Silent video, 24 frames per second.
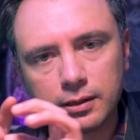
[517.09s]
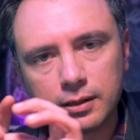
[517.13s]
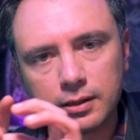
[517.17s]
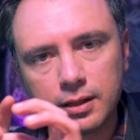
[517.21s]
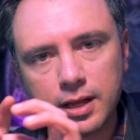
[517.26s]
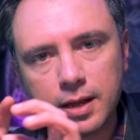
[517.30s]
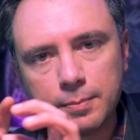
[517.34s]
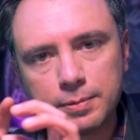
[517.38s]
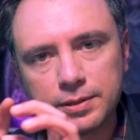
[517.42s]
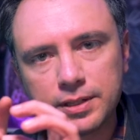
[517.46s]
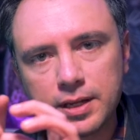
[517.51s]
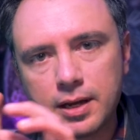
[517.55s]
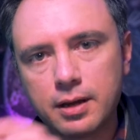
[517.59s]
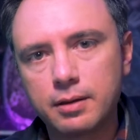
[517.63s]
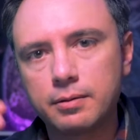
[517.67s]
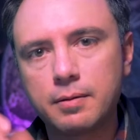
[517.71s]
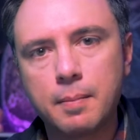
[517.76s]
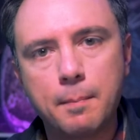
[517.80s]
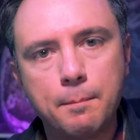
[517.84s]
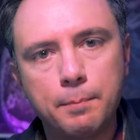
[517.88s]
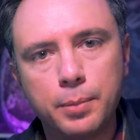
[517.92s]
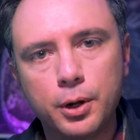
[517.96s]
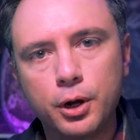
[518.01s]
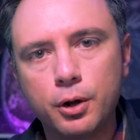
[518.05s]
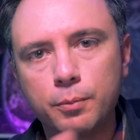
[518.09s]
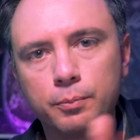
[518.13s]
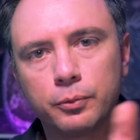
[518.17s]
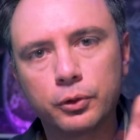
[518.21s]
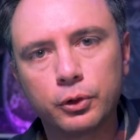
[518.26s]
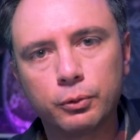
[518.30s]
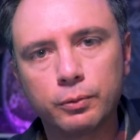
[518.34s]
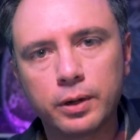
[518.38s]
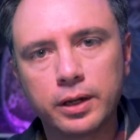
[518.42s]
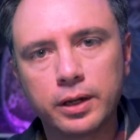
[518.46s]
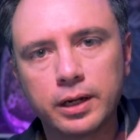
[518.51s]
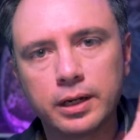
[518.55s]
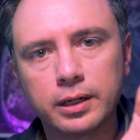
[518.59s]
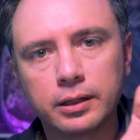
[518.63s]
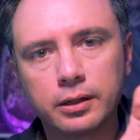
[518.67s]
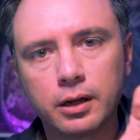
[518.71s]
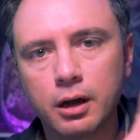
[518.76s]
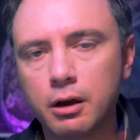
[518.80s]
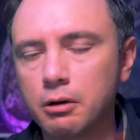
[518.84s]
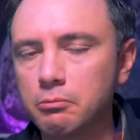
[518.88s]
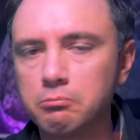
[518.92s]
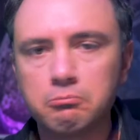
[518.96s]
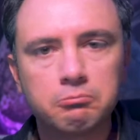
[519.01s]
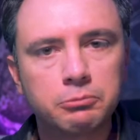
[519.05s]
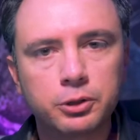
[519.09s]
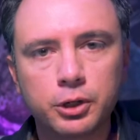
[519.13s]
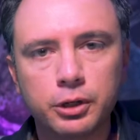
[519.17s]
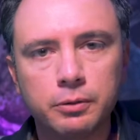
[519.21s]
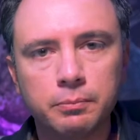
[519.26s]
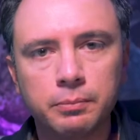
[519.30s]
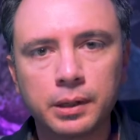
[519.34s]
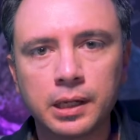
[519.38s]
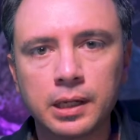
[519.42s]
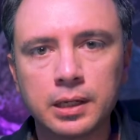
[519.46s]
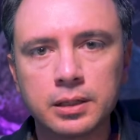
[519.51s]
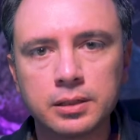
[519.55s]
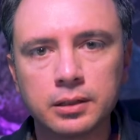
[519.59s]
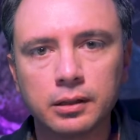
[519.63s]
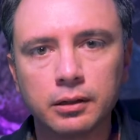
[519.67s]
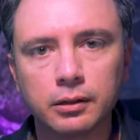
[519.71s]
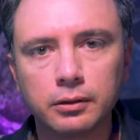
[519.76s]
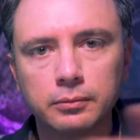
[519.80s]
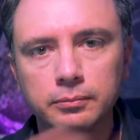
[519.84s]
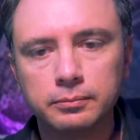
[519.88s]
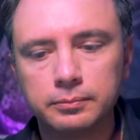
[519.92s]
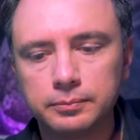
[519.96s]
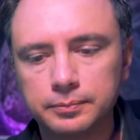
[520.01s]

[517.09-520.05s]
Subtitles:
clamps down, boom, you're ready to go. Couldn't be easier.